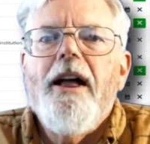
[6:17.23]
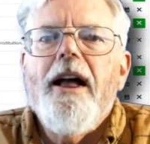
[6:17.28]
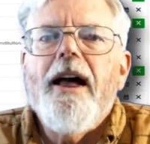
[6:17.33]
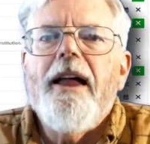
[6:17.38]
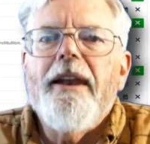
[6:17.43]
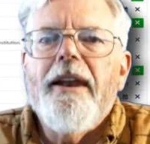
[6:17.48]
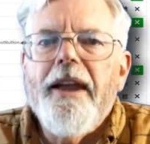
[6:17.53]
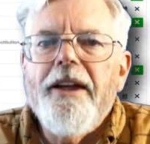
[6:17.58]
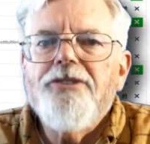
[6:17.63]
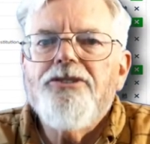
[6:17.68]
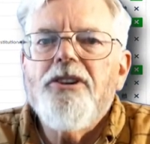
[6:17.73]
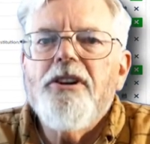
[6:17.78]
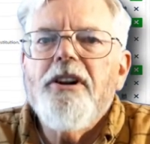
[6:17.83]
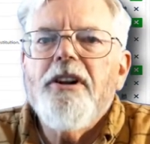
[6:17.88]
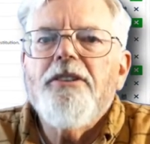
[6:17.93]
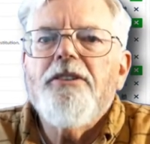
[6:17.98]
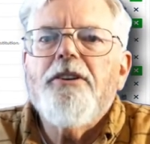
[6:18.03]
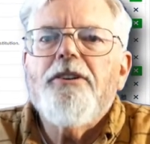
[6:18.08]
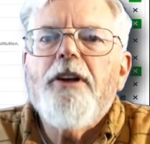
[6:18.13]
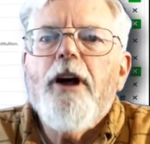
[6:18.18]
A legend
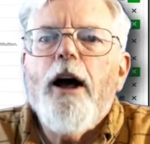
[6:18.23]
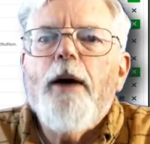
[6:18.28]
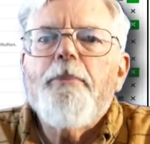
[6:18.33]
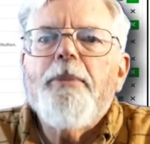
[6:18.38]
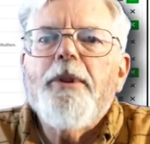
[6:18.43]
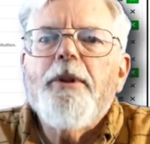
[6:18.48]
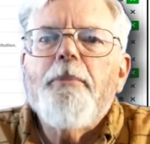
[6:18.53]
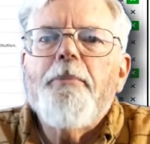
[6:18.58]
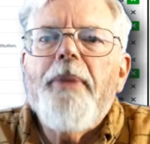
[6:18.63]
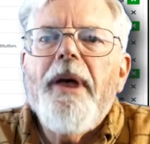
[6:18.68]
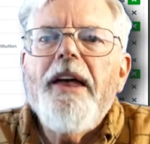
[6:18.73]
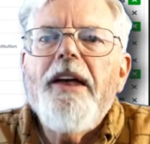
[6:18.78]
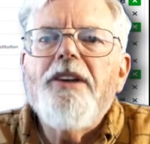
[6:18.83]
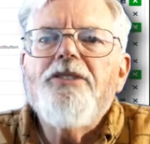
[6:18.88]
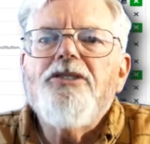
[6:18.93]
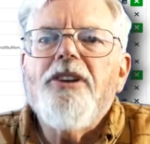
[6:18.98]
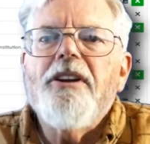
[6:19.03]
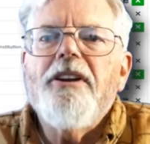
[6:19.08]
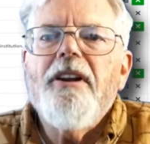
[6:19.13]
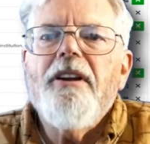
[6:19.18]
at the top of the
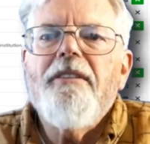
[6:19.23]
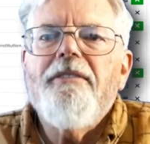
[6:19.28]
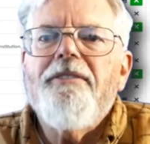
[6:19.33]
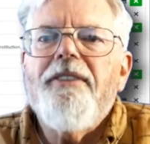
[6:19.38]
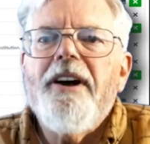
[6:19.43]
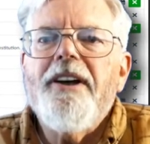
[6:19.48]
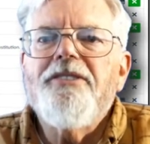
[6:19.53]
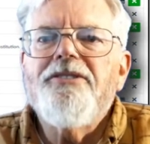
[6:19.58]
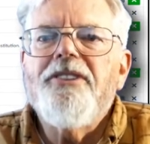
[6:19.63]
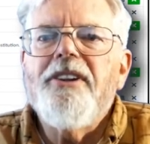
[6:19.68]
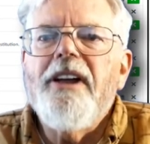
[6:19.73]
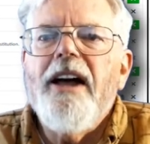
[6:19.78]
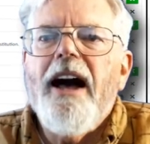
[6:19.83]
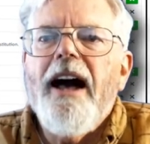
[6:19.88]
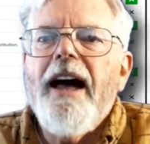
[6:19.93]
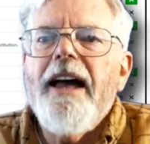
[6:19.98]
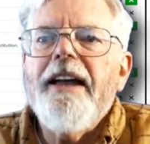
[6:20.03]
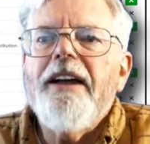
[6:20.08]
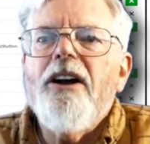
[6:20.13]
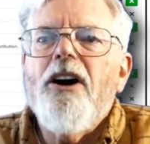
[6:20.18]
page identifies the
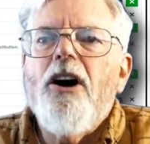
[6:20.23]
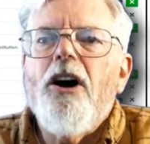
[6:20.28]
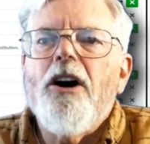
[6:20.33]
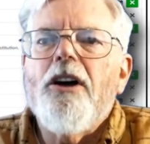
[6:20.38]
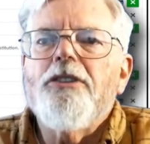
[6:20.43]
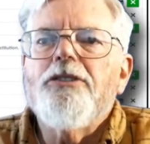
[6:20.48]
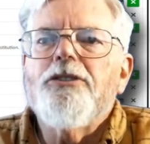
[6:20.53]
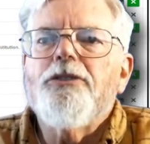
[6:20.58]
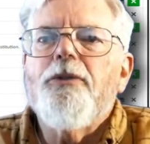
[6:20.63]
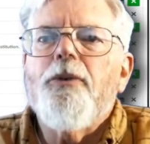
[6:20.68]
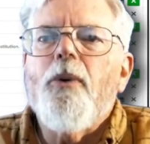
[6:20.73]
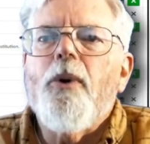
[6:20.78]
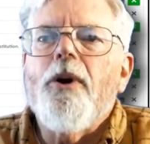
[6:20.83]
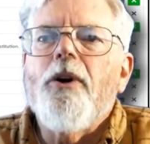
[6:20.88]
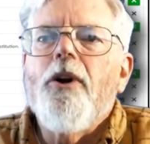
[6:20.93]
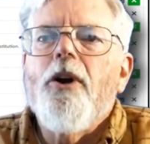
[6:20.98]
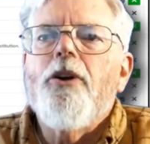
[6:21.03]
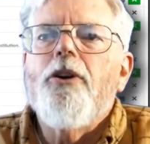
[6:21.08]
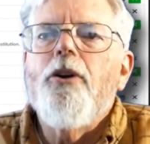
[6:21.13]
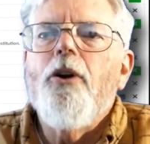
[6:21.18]
icons for
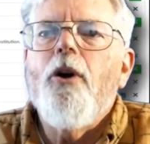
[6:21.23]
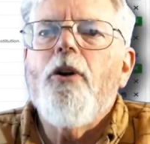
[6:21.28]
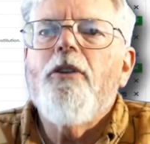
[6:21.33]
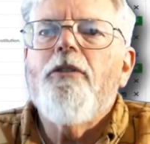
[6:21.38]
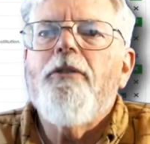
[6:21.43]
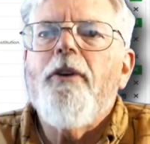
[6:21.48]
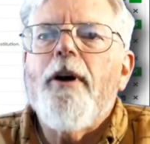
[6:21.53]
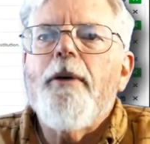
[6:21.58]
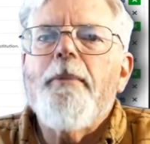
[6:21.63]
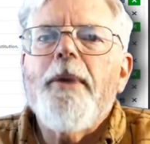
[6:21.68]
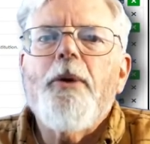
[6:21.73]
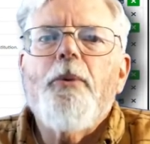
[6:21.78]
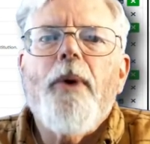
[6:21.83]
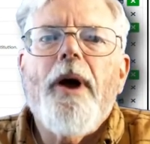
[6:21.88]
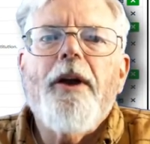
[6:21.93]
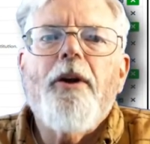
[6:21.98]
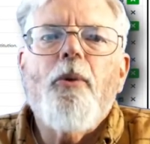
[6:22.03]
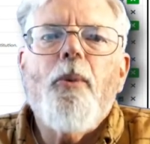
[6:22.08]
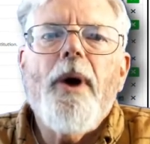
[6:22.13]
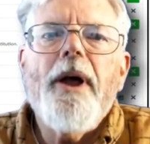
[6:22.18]
notify me
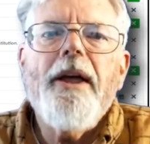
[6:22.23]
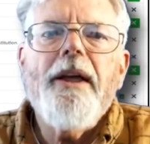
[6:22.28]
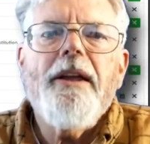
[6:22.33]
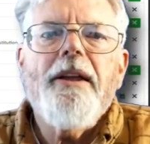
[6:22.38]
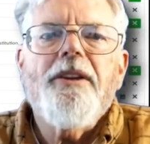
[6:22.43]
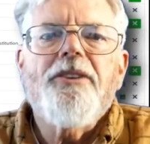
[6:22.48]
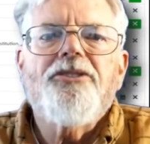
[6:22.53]
right away,